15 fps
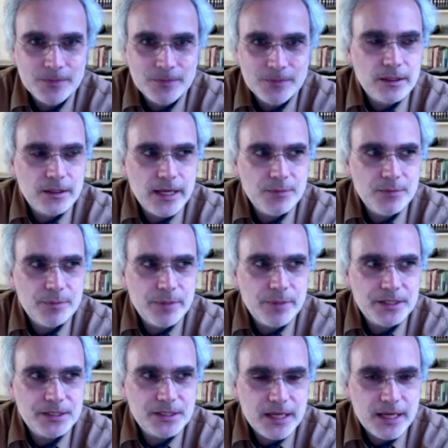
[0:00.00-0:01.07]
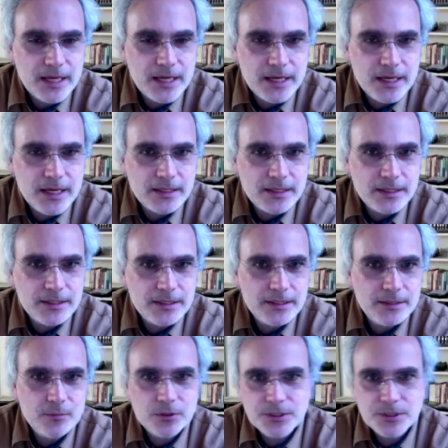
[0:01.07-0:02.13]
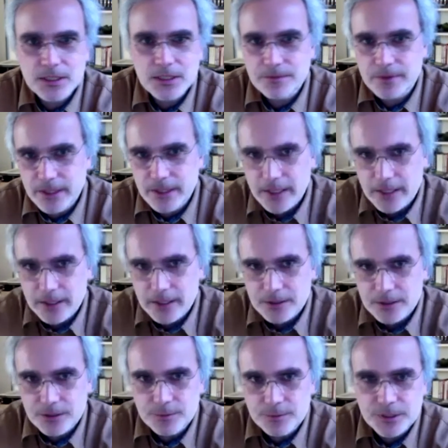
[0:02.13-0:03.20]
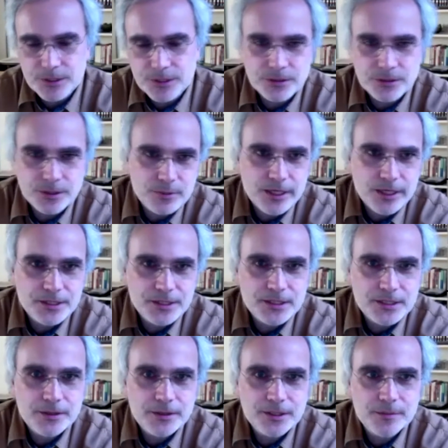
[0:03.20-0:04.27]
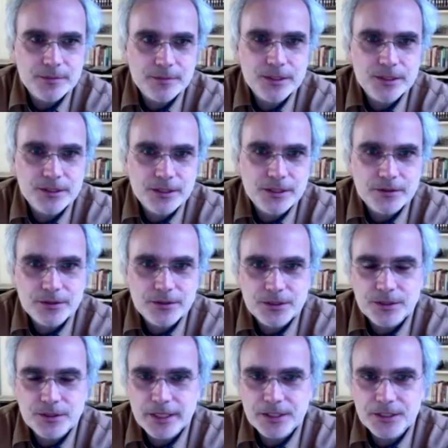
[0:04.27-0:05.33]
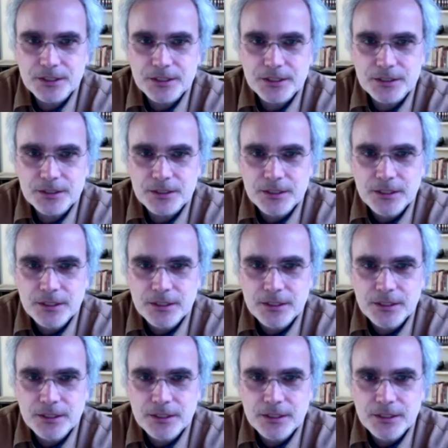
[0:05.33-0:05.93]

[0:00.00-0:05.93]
Came to Penn State, I did more stuff on nanotubes. I sort of branched out in a million other directions.